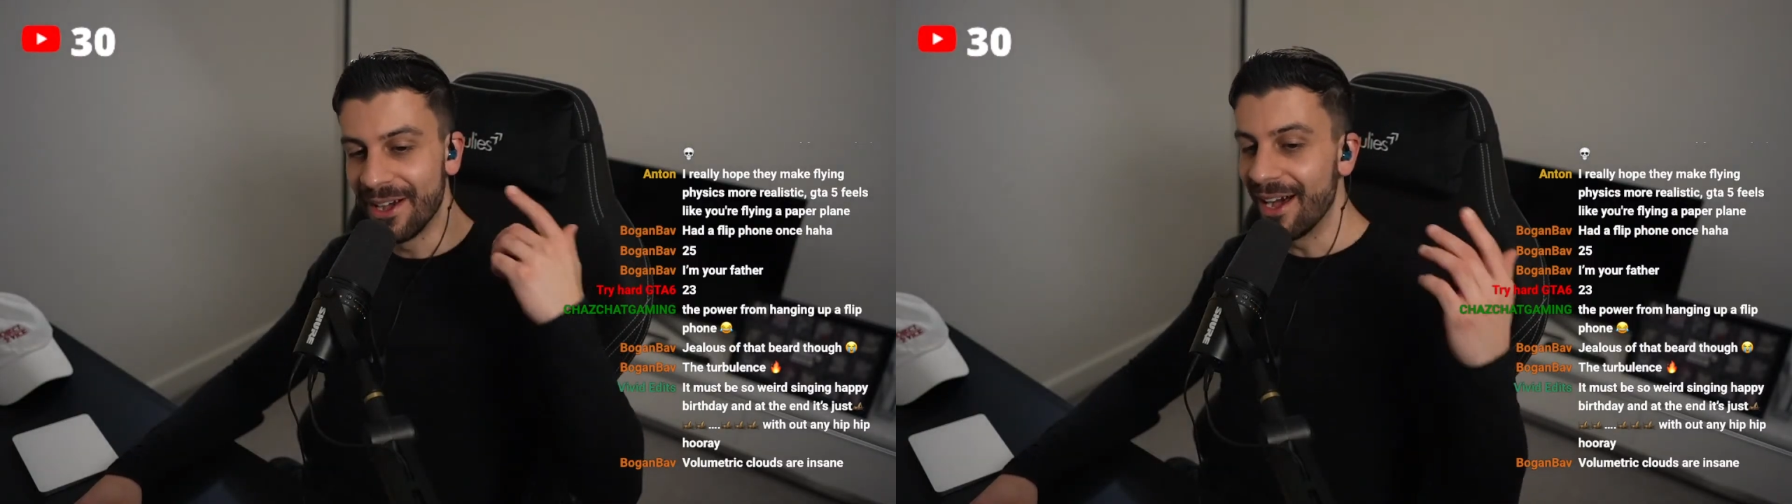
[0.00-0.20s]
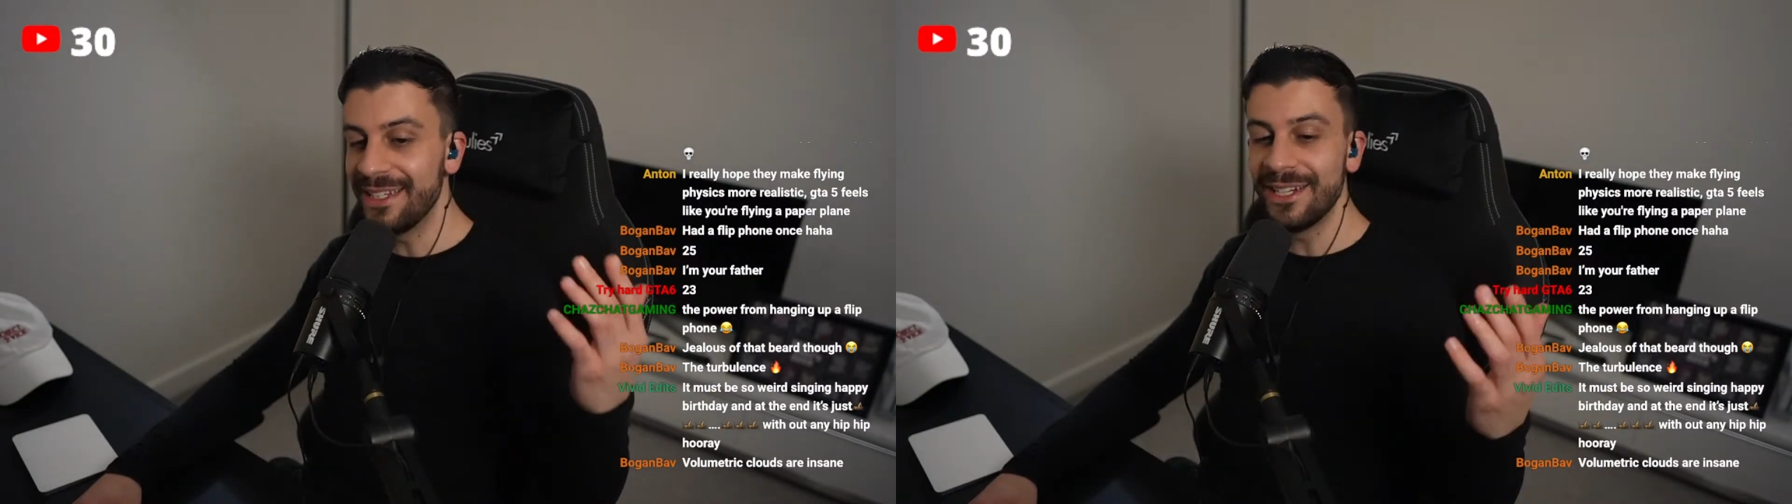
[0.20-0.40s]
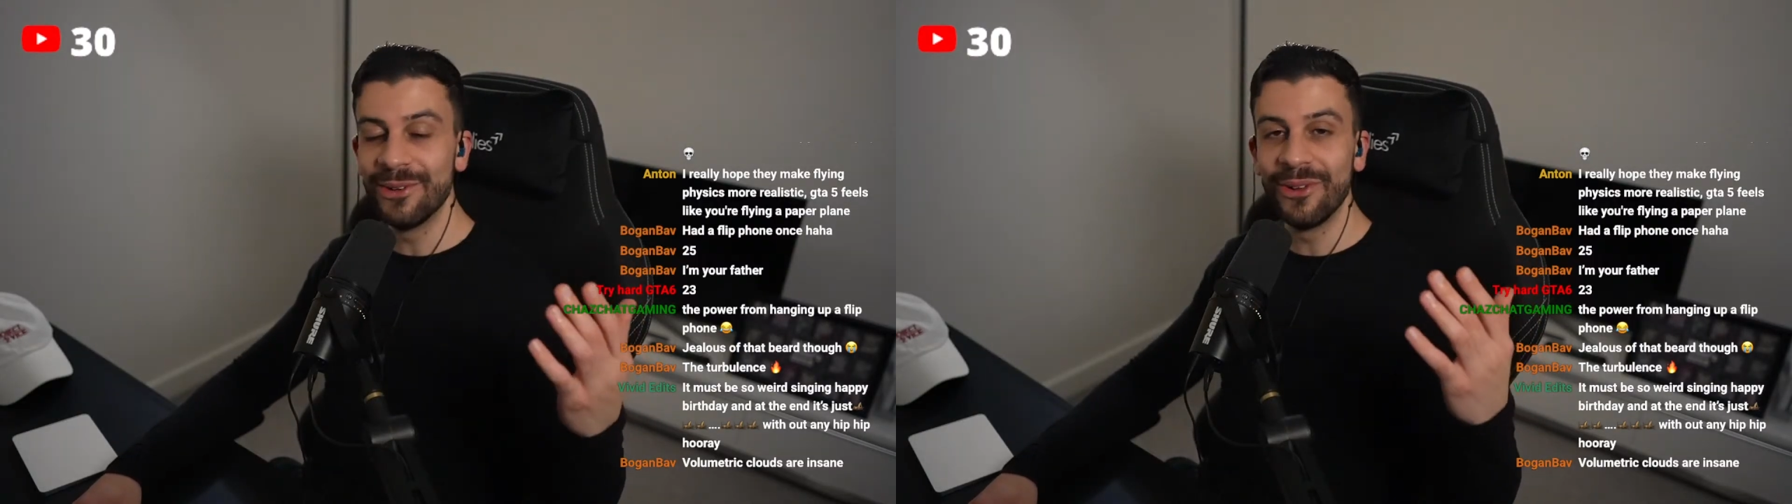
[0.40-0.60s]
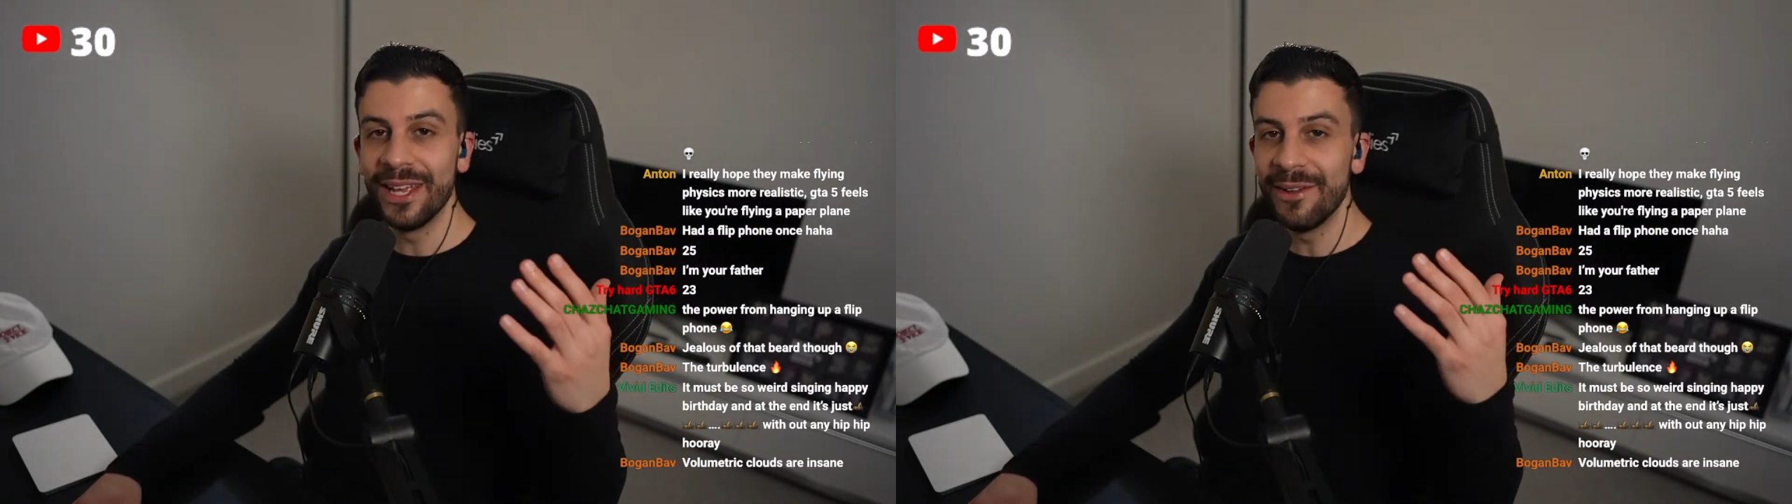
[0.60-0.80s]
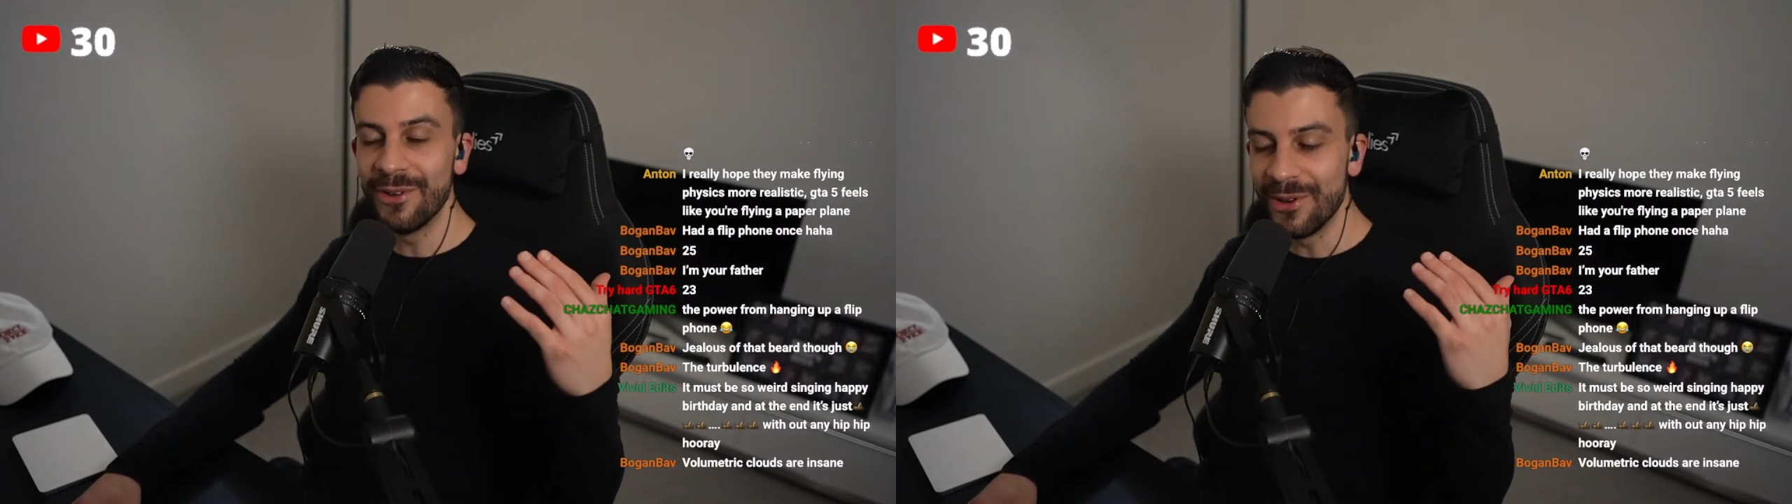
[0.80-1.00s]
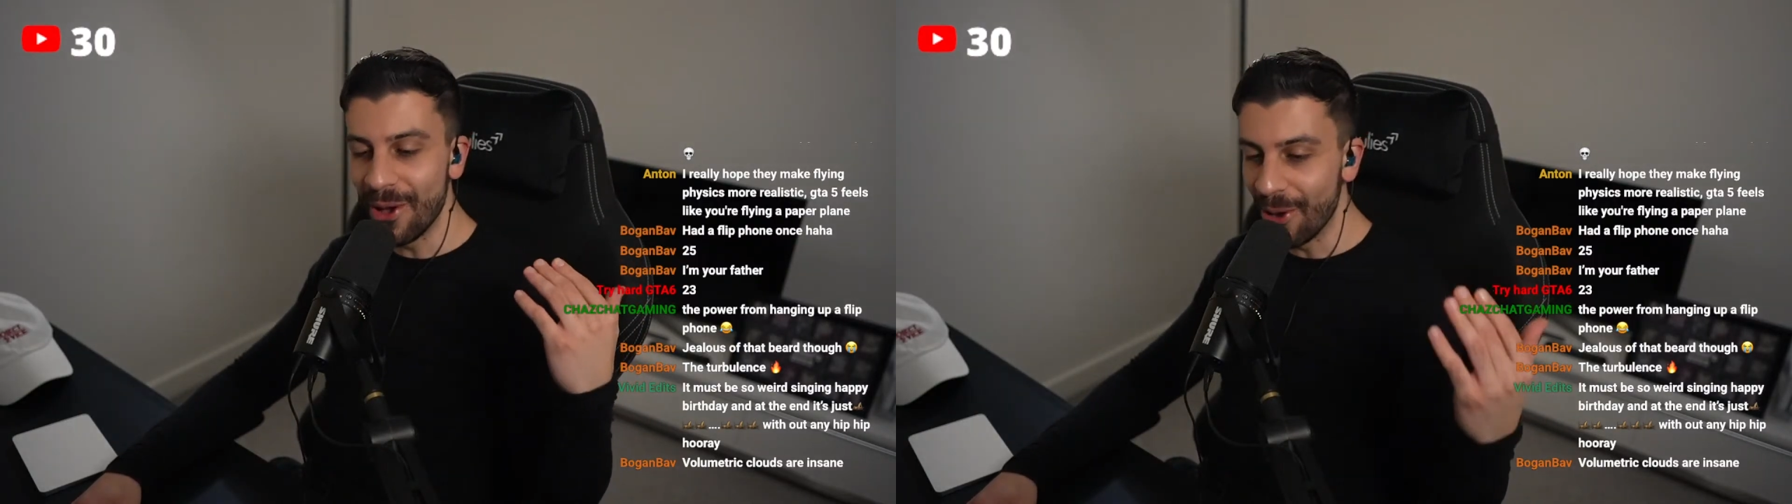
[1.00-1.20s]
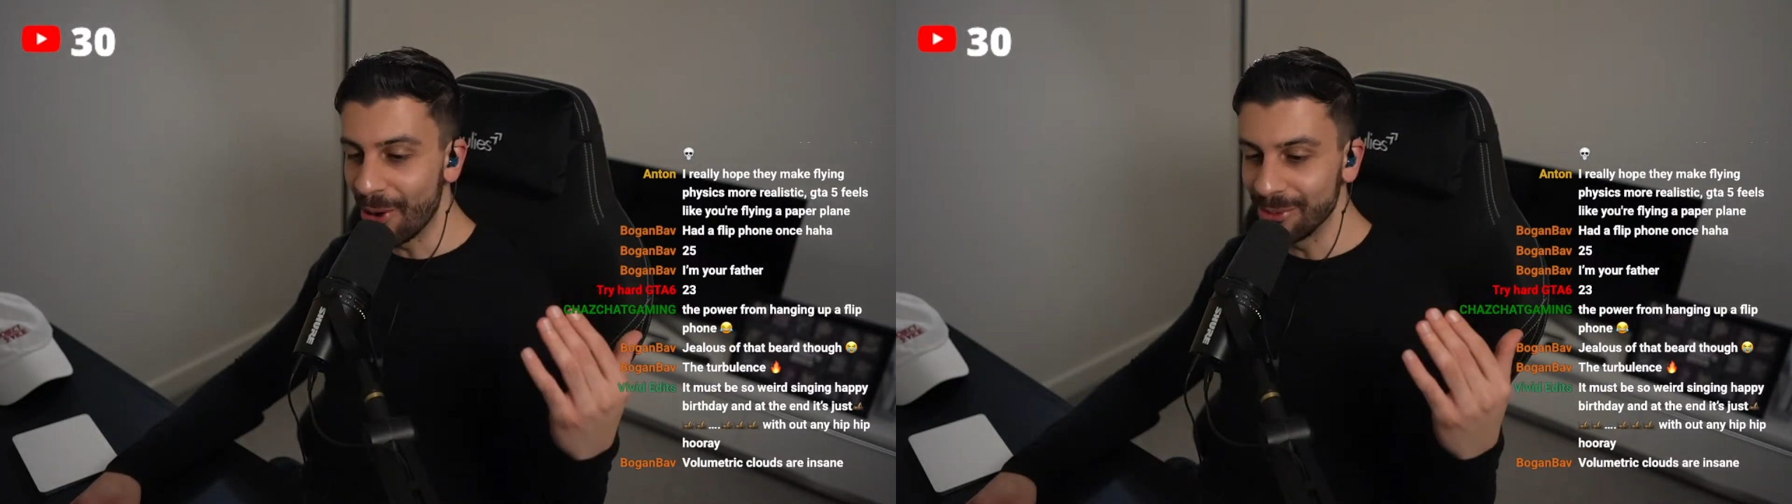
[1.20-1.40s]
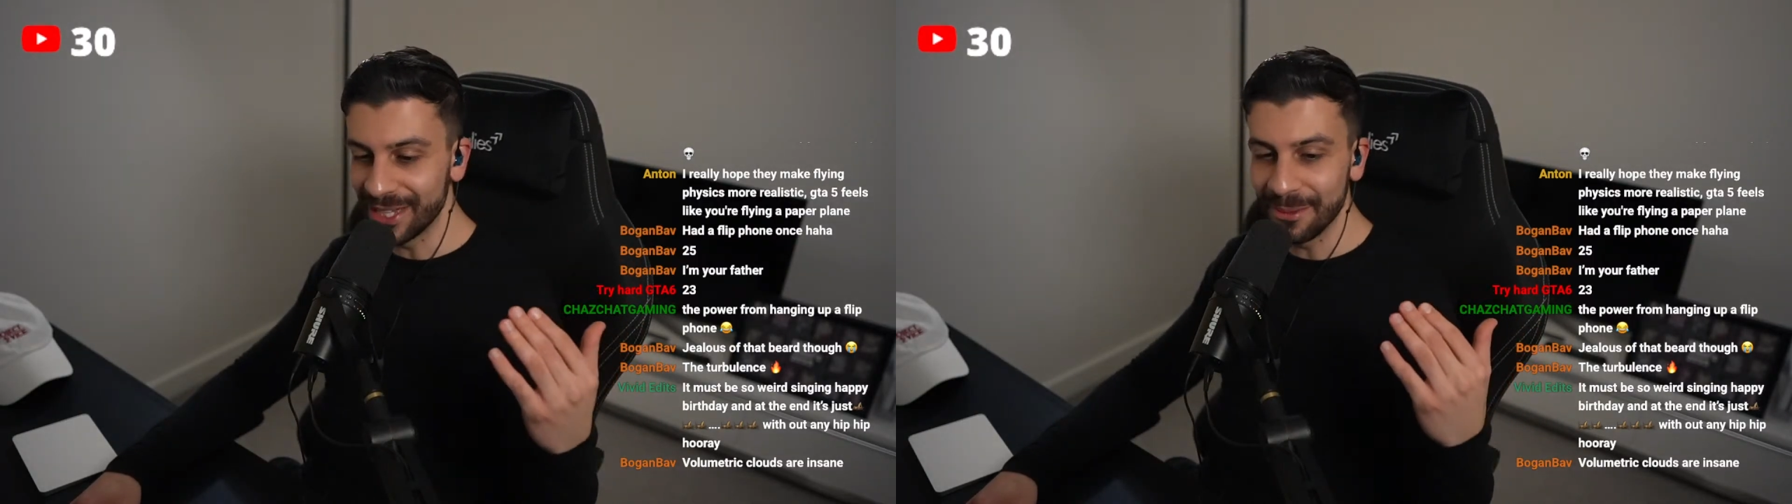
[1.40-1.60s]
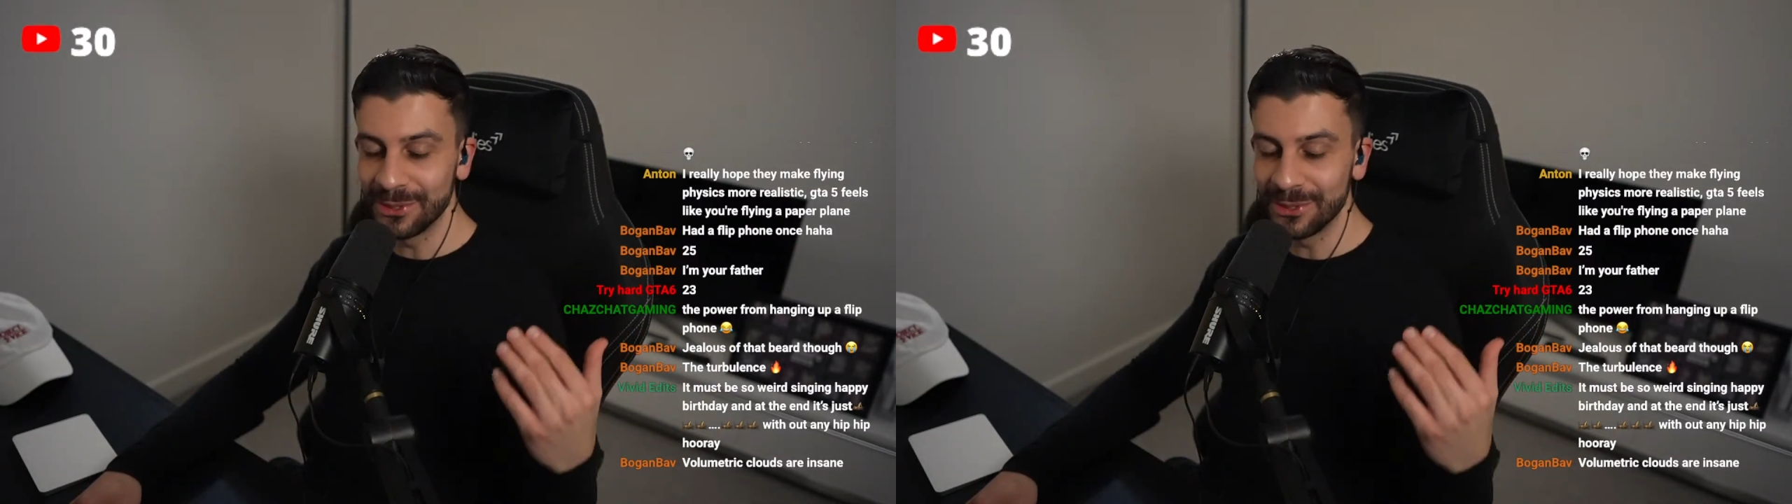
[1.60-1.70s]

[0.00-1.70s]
I did not even know I was able